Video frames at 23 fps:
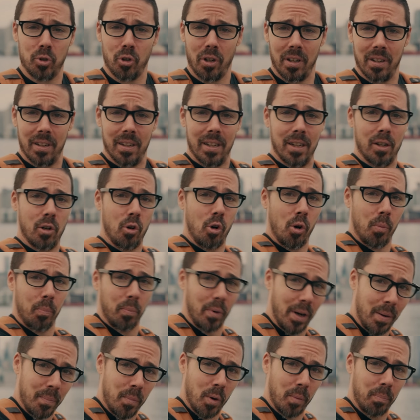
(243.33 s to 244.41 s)
trying to
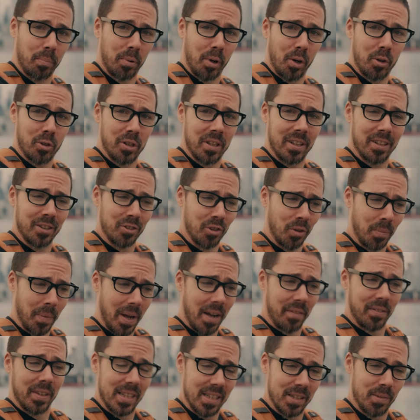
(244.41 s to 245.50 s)
incorporate more protein, so I'm
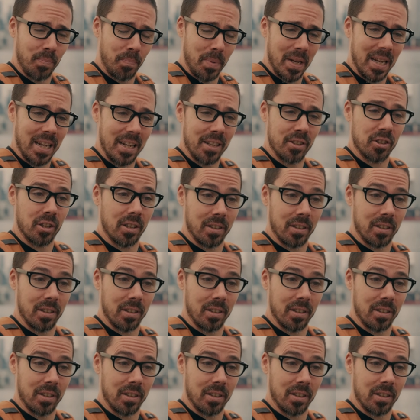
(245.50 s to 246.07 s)
having these beans.